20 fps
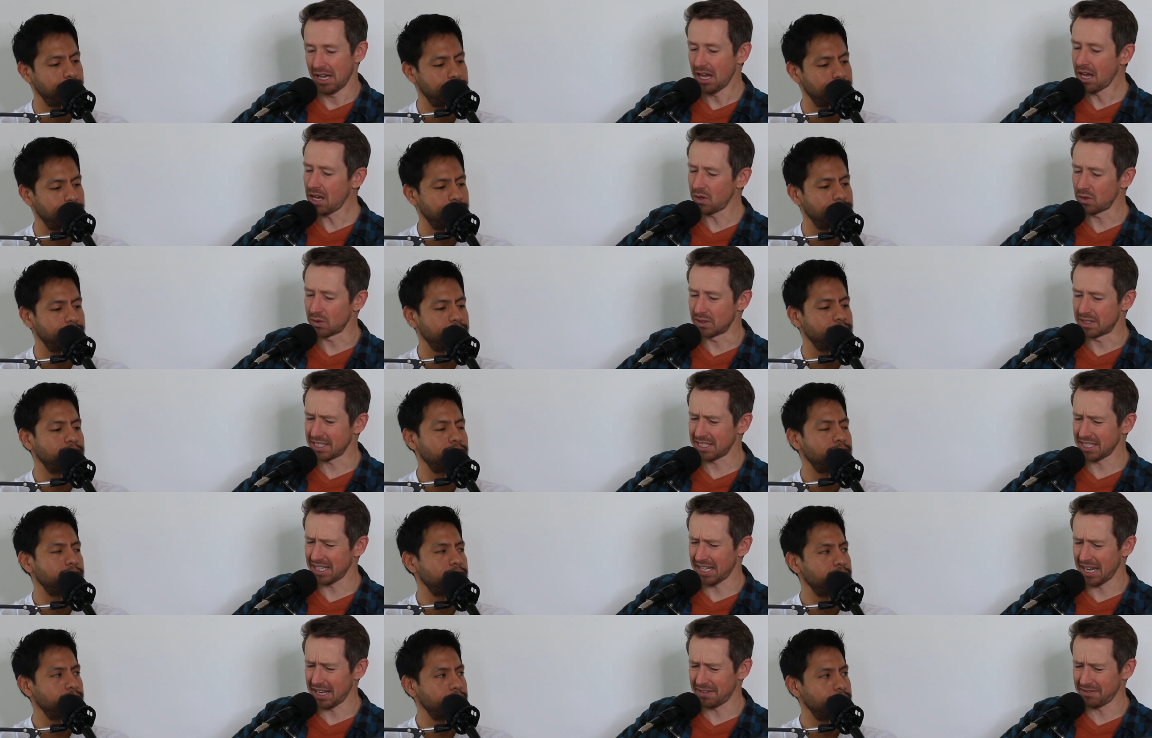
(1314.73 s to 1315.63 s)
Speaker 1: Oh, does
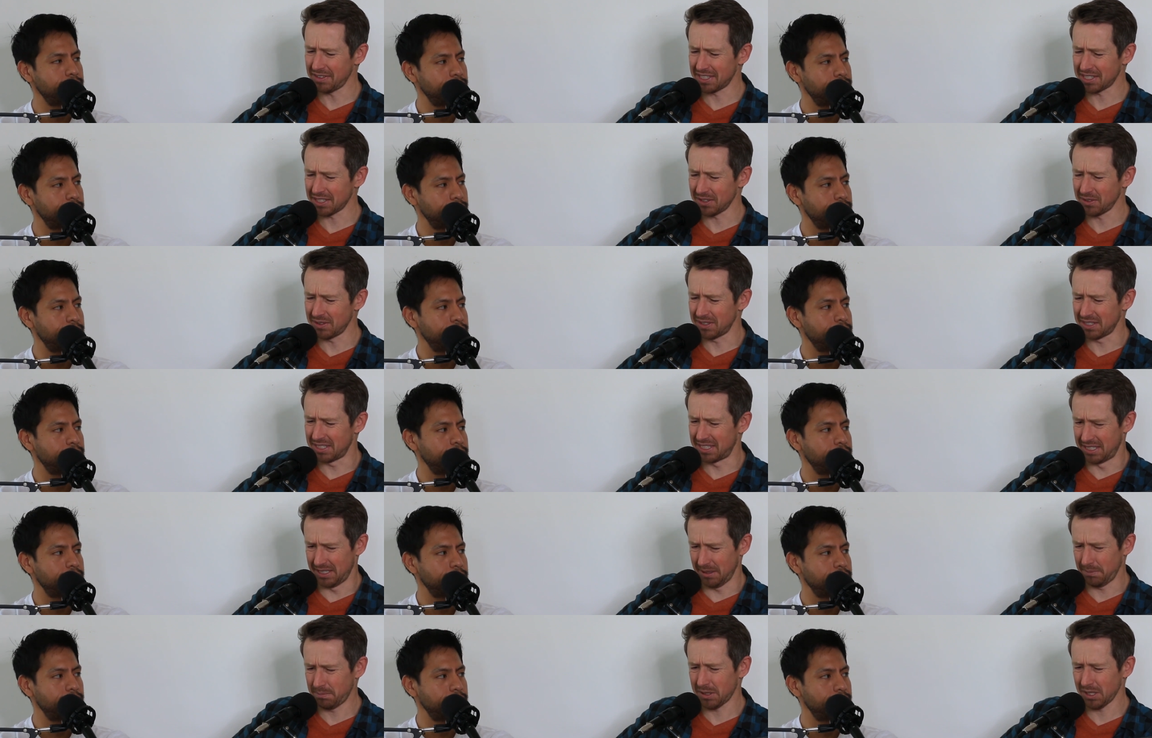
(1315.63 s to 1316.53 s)
it have its own
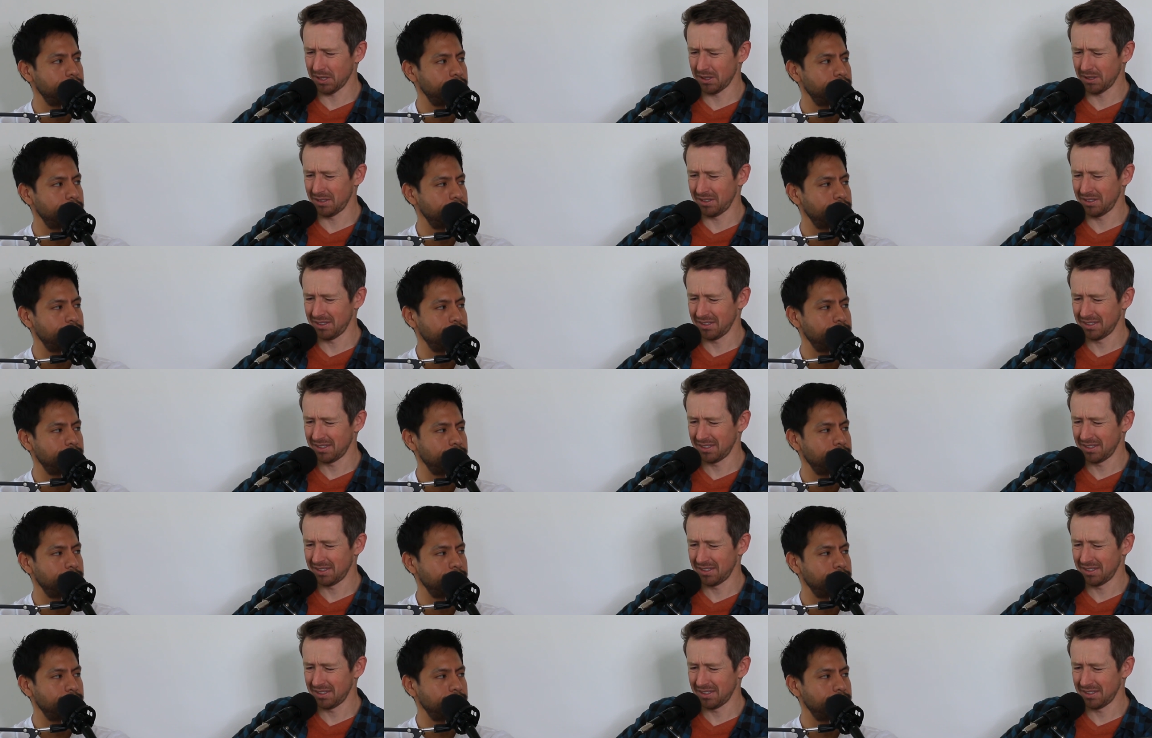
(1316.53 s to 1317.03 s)
zip code?